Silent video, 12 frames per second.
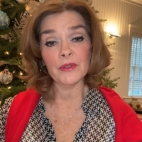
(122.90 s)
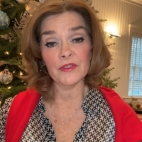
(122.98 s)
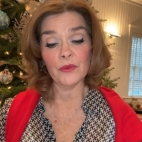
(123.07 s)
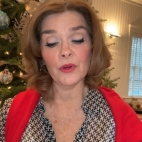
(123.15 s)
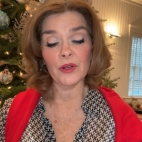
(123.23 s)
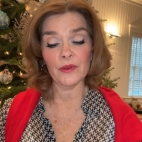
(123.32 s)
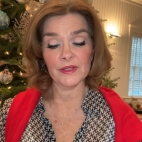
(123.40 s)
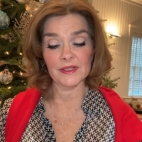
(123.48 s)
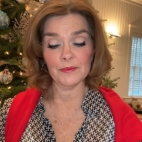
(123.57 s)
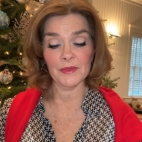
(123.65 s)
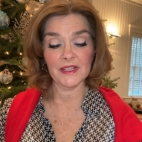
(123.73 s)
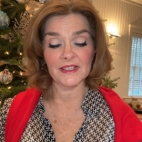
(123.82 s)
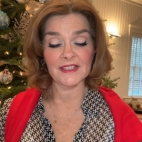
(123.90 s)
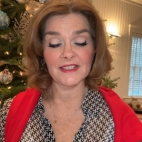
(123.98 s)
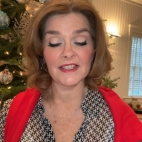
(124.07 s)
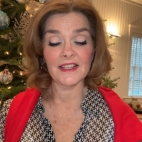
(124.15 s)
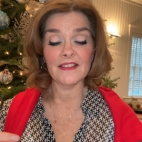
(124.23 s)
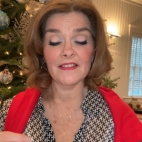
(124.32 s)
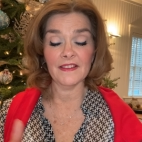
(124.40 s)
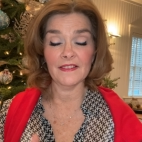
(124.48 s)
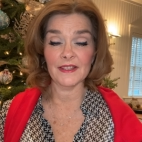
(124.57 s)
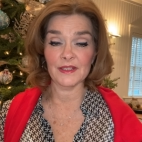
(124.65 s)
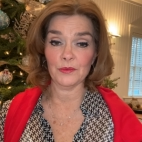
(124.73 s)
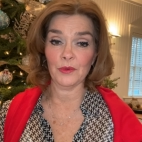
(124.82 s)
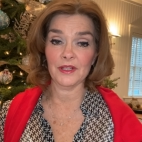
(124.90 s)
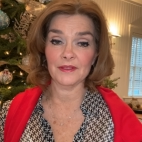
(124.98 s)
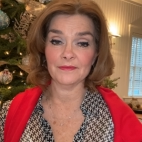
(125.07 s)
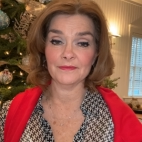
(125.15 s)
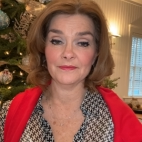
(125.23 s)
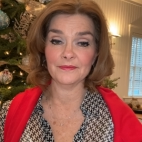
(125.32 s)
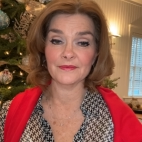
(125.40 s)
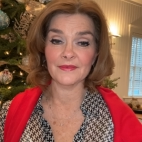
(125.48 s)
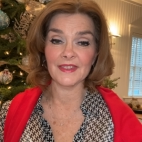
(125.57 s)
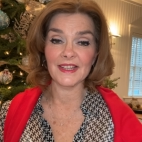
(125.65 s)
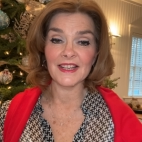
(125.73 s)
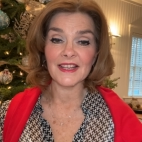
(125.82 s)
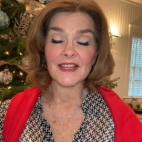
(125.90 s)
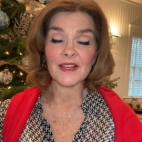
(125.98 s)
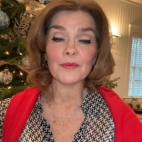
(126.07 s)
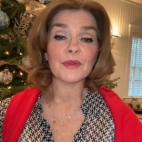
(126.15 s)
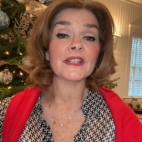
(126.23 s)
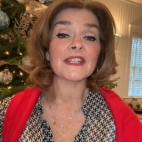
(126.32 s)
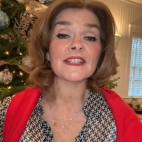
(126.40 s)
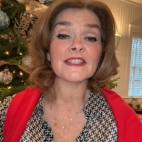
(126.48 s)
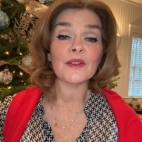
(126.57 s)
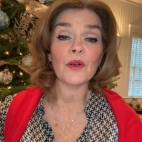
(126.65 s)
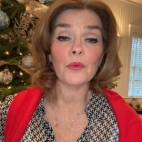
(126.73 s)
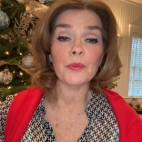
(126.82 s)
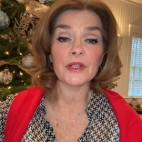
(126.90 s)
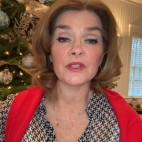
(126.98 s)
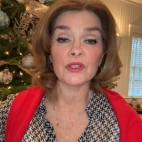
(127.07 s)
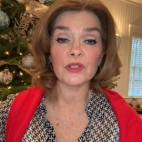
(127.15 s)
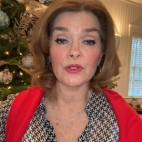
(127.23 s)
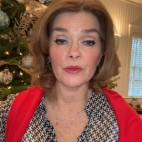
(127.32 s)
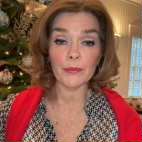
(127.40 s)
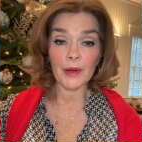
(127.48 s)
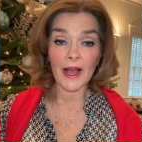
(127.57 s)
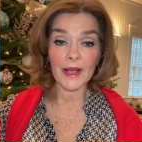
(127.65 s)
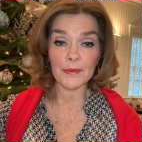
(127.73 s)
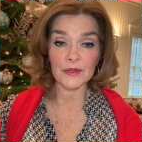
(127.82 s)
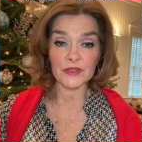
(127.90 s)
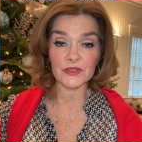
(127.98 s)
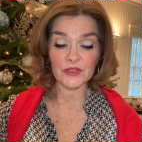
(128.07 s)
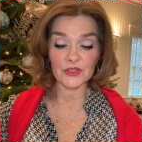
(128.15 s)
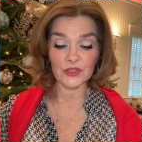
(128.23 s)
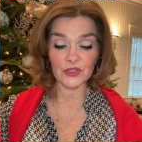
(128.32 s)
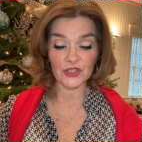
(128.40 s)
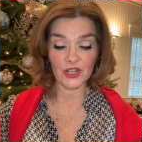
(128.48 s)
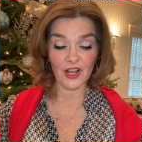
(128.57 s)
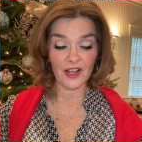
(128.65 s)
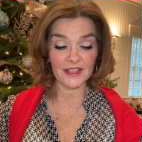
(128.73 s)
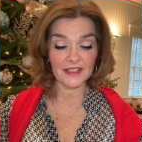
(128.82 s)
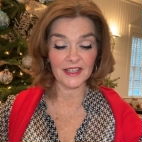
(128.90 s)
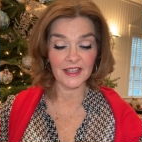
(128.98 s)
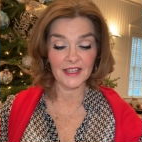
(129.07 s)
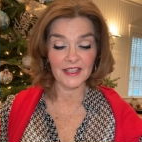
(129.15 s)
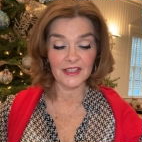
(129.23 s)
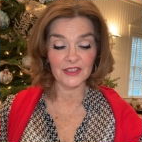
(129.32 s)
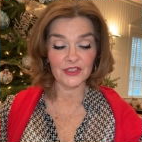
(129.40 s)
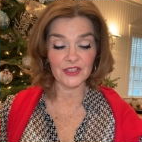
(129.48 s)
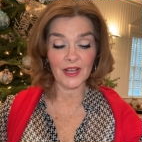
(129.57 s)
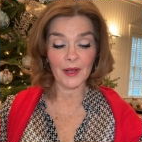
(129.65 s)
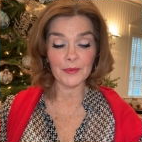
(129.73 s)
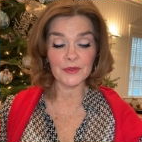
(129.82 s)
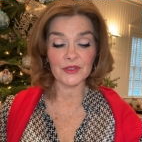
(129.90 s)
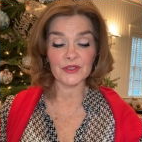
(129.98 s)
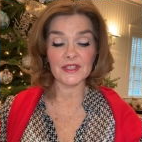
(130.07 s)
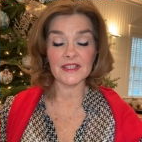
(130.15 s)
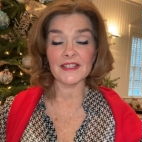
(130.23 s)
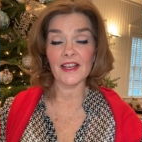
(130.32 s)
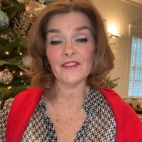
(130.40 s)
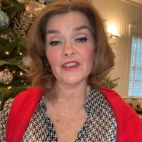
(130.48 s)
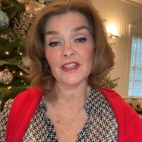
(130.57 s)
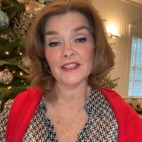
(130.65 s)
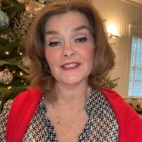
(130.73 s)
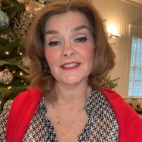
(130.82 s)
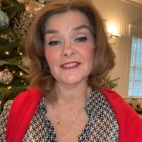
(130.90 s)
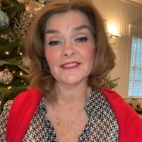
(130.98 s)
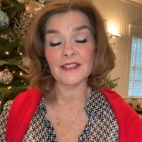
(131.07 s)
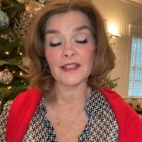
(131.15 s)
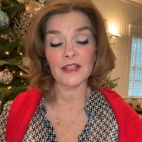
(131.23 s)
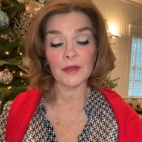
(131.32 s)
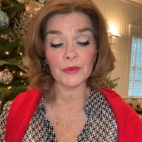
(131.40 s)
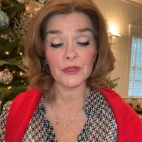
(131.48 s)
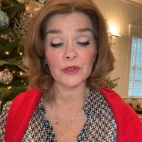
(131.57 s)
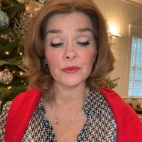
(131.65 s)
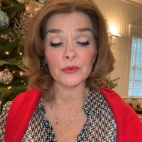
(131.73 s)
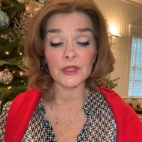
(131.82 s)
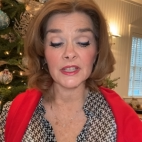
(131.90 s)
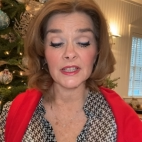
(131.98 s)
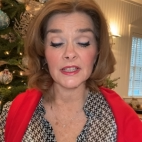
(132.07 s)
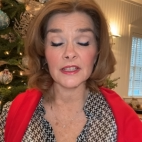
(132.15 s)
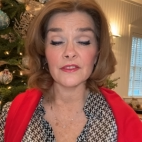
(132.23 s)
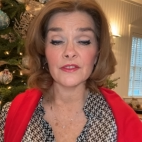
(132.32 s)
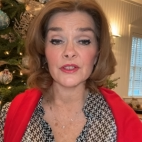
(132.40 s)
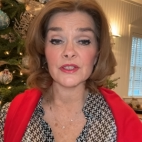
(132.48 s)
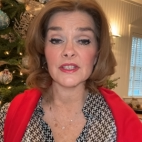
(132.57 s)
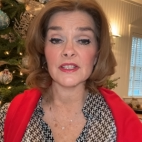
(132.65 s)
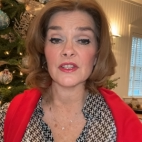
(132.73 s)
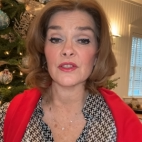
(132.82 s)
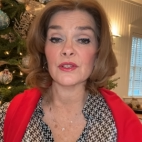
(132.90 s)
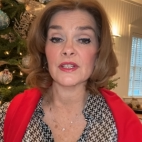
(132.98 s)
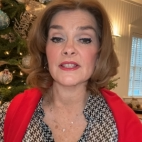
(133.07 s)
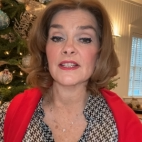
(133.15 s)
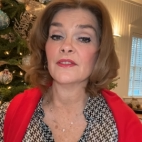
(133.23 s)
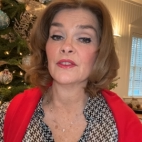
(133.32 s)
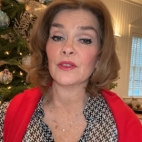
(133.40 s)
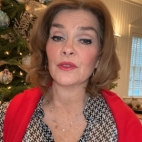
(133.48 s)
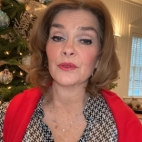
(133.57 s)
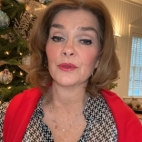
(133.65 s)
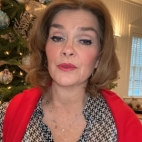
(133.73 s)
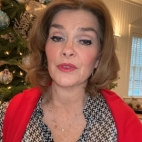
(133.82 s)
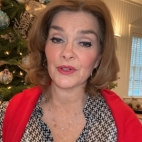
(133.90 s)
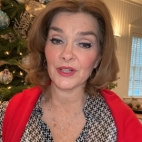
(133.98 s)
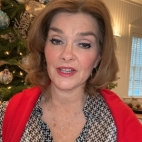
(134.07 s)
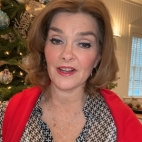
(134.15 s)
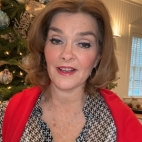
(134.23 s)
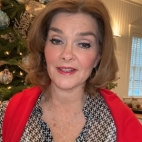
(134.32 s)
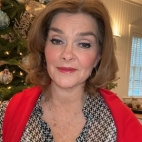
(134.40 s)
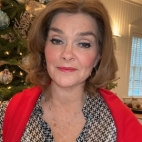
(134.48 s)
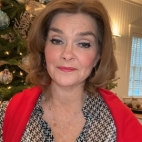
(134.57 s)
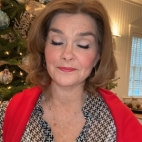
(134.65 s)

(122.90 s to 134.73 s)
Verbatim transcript: before Christmas than this one. Please open your Bibles to John chapter 7, and I'm going to read verses 37 through 39.